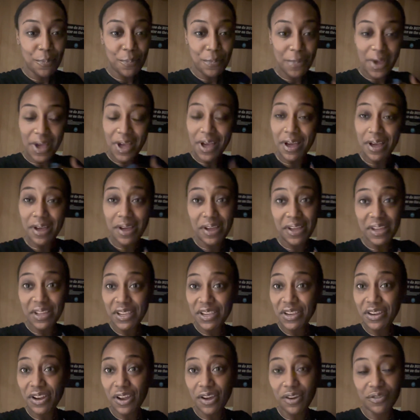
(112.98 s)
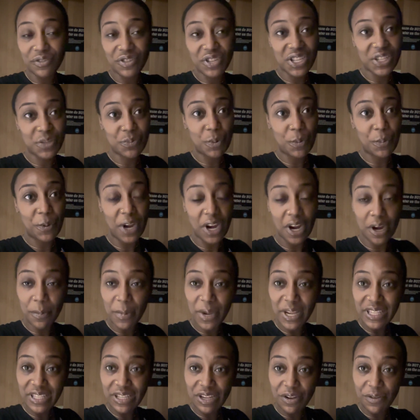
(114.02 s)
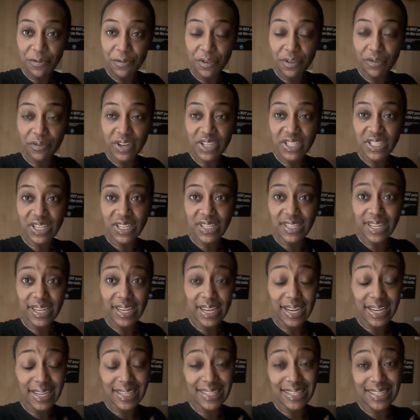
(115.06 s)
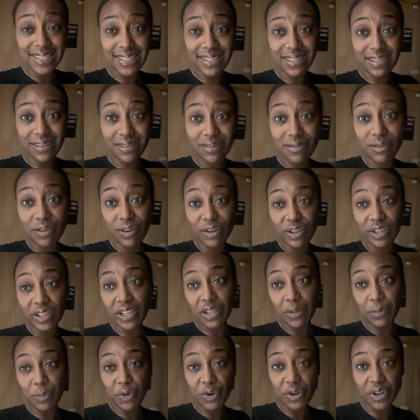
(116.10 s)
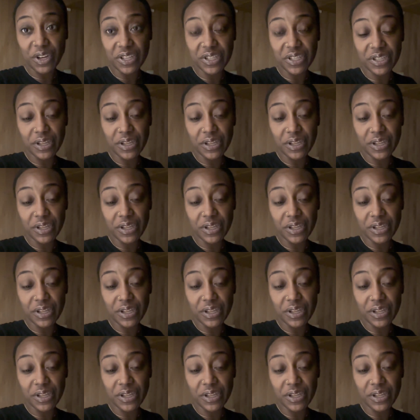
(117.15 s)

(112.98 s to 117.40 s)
you know, just prepare myself for the rest of the Sunday because it's still early in the morning.